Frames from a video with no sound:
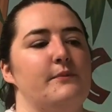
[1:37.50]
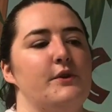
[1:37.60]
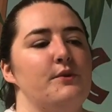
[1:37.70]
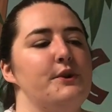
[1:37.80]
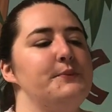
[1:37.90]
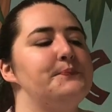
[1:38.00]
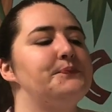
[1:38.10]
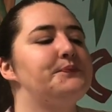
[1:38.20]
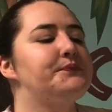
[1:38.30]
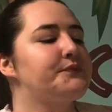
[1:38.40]
from the group.
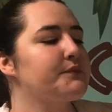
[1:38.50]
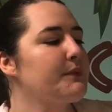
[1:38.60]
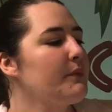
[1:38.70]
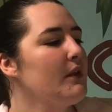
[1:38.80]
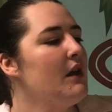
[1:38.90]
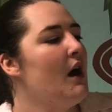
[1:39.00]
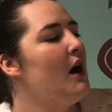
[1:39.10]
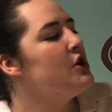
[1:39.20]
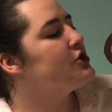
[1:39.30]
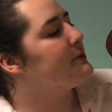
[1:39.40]

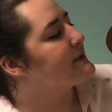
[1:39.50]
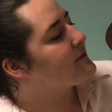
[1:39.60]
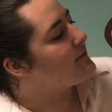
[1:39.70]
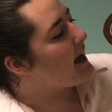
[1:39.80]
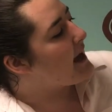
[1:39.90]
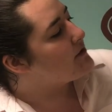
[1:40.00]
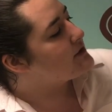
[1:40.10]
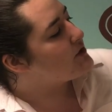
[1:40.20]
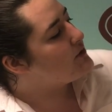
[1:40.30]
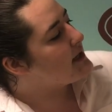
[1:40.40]
She was found
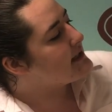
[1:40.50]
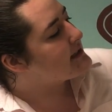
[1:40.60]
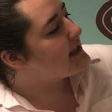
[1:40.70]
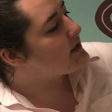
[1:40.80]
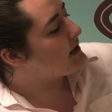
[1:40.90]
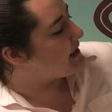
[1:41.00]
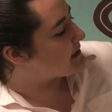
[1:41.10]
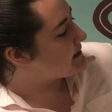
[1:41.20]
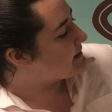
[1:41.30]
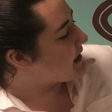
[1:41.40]
2 days later in a
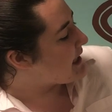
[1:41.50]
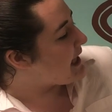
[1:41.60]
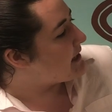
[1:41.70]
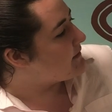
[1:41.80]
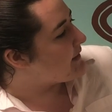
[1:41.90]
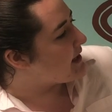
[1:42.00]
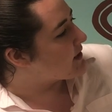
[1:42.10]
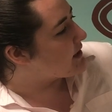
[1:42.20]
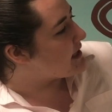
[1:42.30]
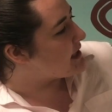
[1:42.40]
stuck
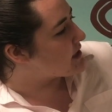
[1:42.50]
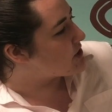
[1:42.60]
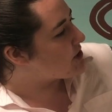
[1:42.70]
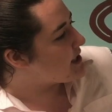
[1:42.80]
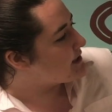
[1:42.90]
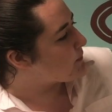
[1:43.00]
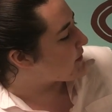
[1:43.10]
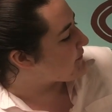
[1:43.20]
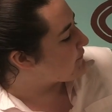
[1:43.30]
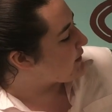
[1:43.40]
elevator eating cheese
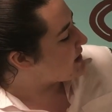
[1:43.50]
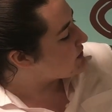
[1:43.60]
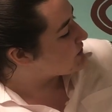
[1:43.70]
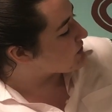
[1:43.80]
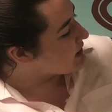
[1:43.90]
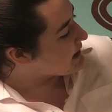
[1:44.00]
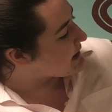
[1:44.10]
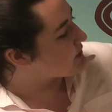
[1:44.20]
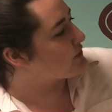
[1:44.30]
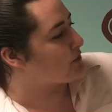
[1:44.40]
with a French
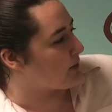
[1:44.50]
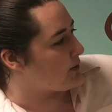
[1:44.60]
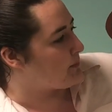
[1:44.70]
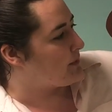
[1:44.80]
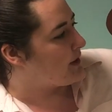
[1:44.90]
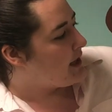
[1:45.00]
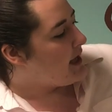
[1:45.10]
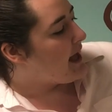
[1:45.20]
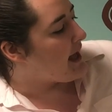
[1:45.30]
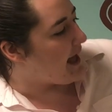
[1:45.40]
circus troupe.
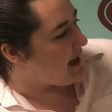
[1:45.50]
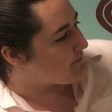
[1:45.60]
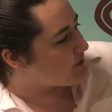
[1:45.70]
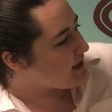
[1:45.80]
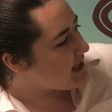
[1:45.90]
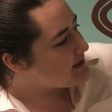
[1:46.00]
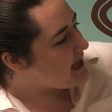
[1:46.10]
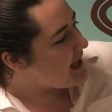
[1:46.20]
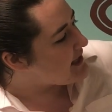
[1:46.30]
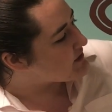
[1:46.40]
After that
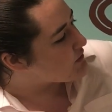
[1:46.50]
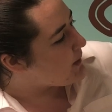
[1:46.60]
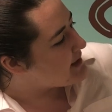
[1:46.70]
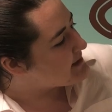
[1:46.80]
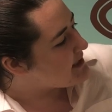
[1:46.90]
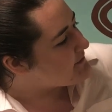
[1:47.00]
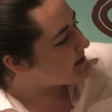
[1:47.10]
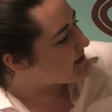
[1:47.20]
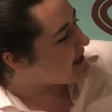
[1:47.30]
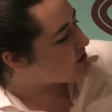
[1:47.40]
day, it's quite safe to
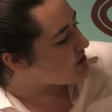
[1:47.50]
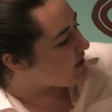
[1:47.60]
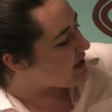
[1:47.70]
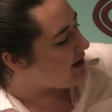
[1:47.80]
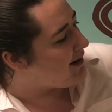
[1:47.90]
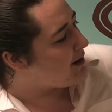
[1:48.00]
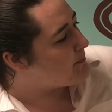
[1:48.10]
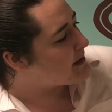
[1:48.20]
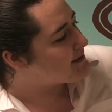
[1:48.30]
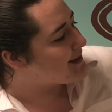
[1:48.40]
say she thought all
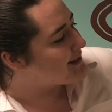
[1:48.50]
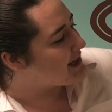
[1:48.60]
building